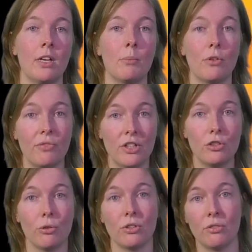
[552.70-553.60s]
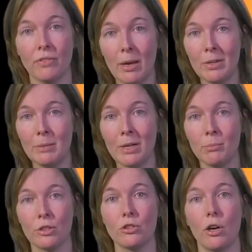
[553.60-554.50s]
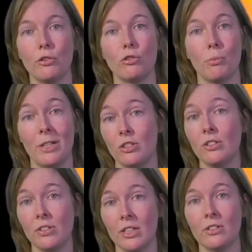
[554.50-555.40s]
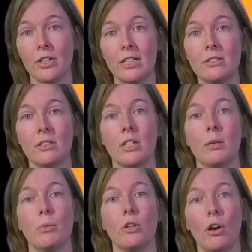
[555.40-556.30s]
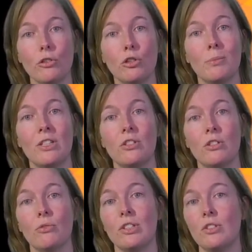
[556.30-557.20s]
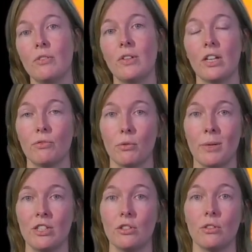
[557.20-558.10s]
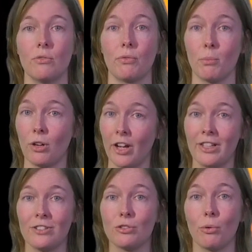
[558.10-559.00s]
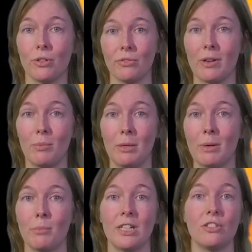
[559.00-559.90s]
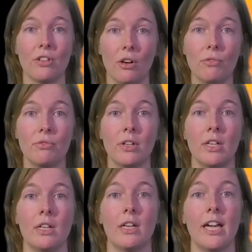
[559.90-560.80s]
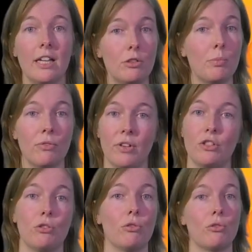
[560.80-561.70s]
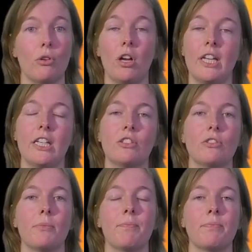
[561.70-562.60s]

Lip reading: Professionals and family members also mentioned the internet, but also mentioned receiving information from clients or the family member itself, and professionals or colleagues.